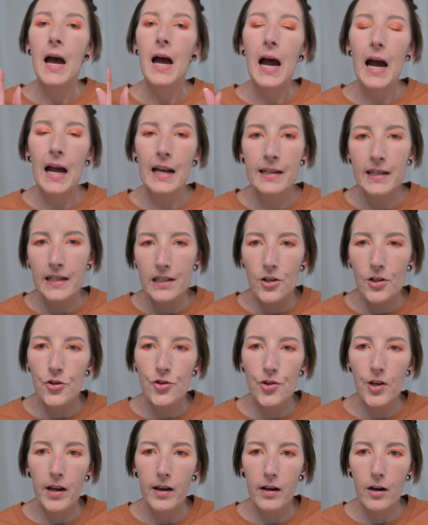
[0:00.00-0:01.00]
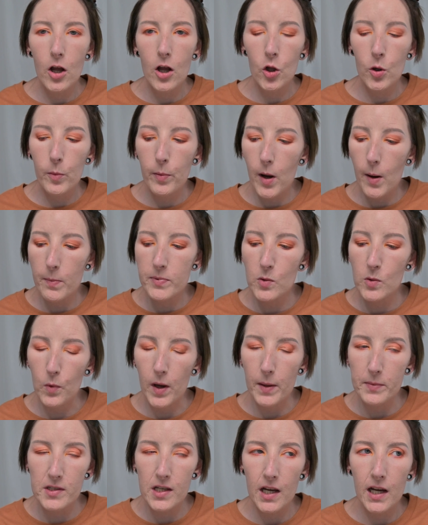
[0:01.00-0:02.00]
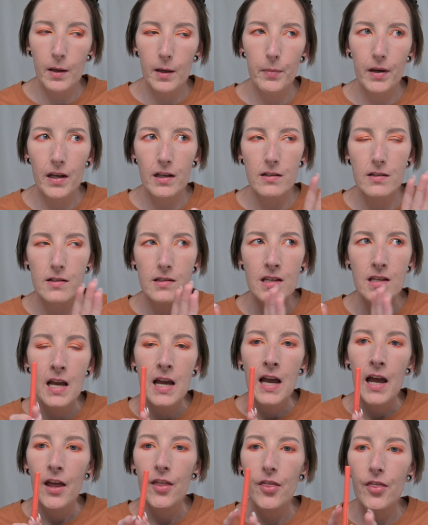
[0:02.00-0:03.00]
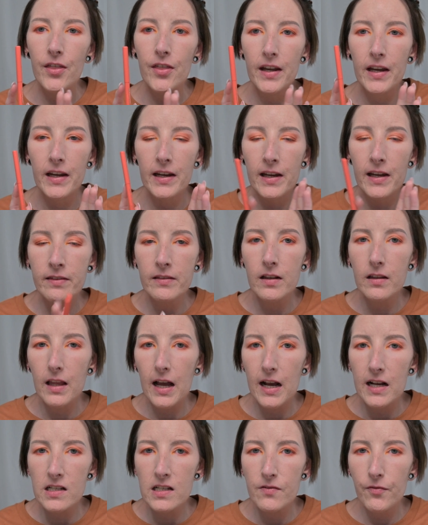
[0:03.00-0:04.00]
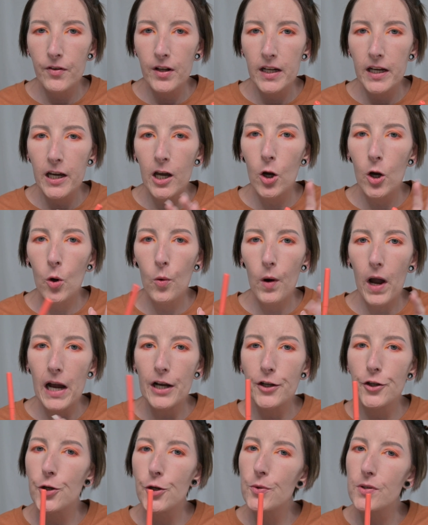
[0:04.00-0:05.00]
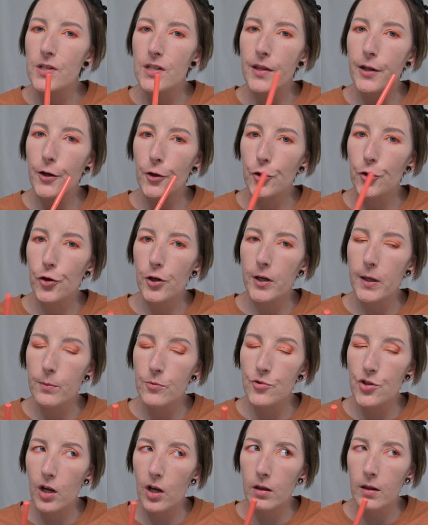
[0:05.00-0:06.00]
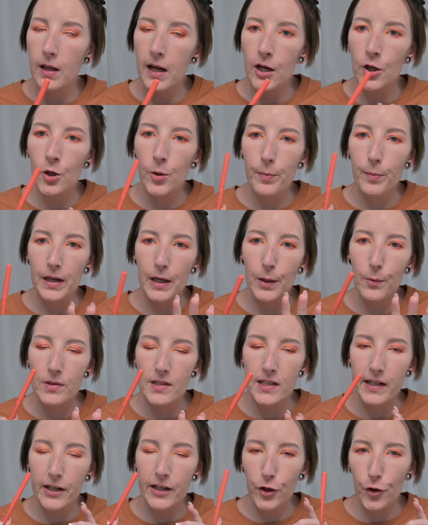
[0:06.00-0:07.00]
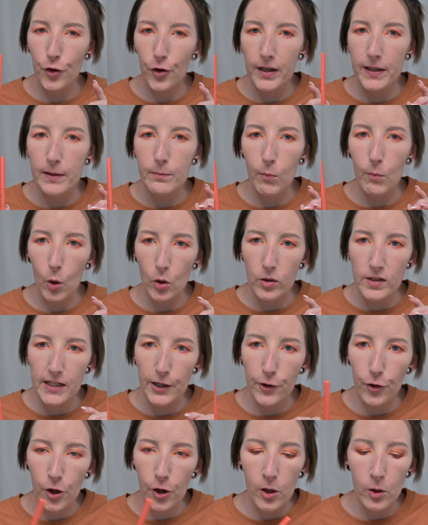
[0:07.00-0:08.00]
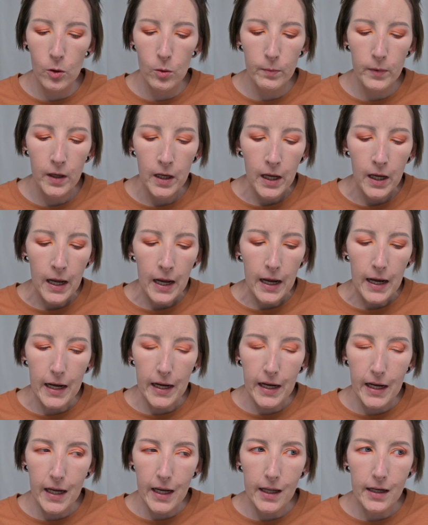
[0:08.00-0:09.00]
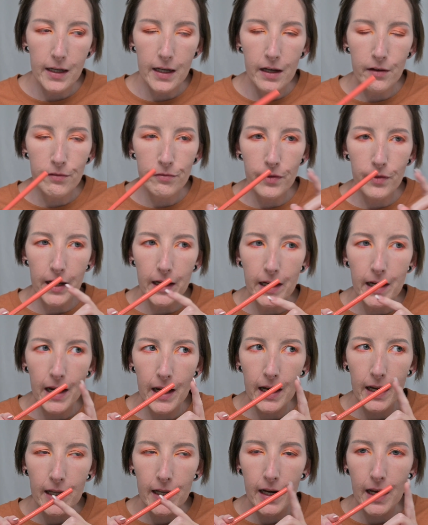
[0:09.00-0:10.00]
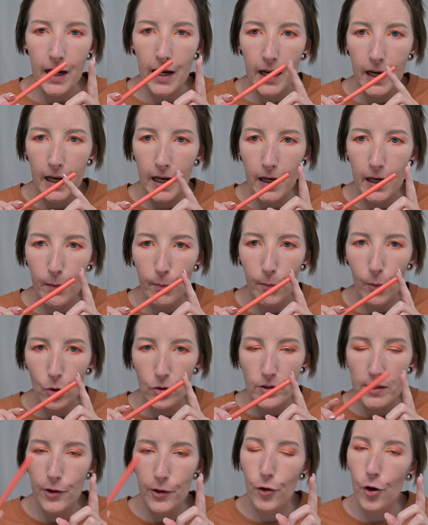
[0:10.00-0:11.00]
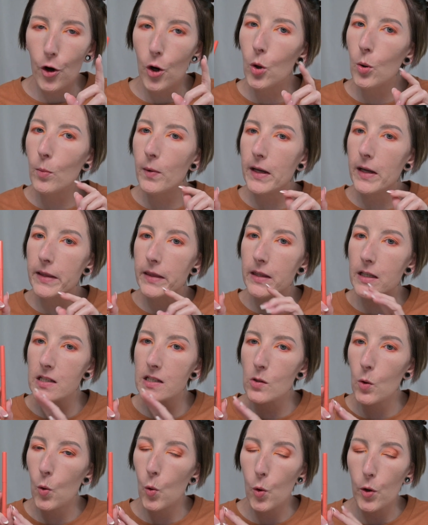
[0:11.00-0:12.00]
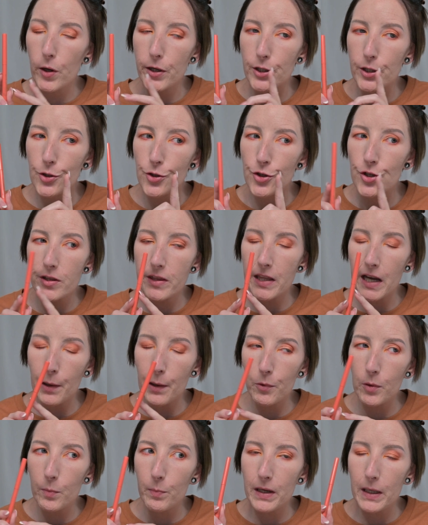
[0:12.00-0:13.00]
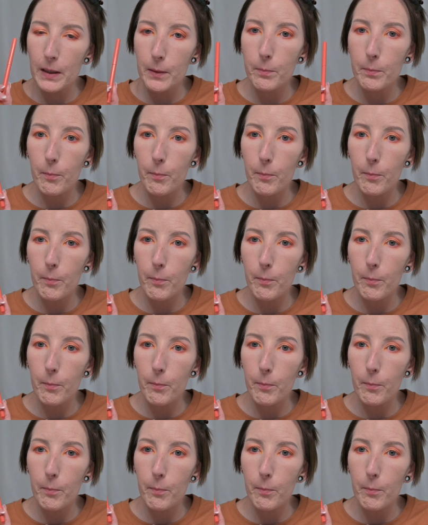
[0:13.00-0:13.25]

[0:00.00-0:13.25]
I need to check ColourPop's website because in the last video I used their cream gel liner, but it was like a green multi-chrome, and if they had a multi-chrome in this orange, that would be